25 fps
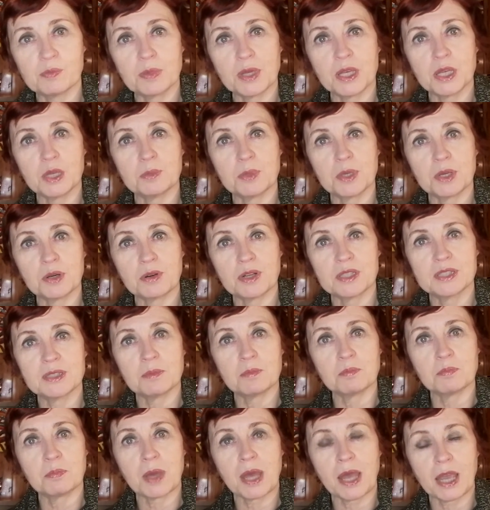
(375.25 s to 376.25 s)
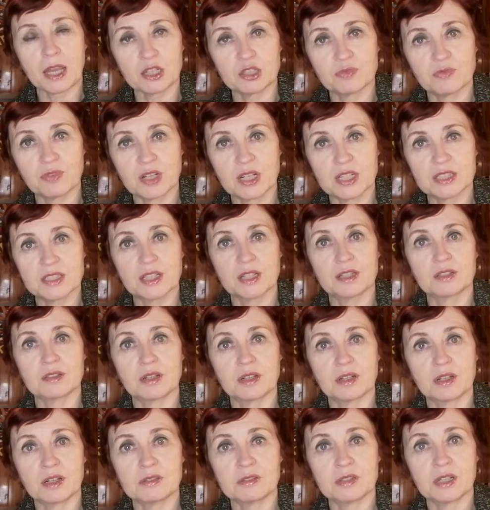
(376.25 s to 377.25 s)
maybe, or as impactful as
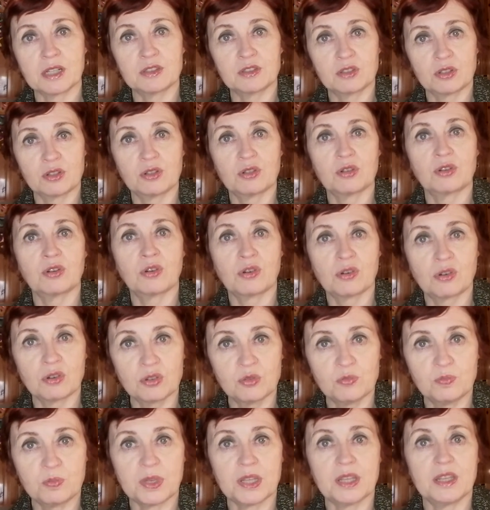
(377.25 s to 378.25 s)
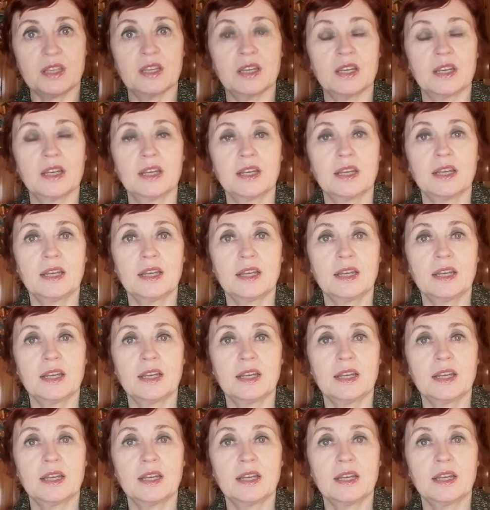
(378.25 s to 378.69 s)
it could be.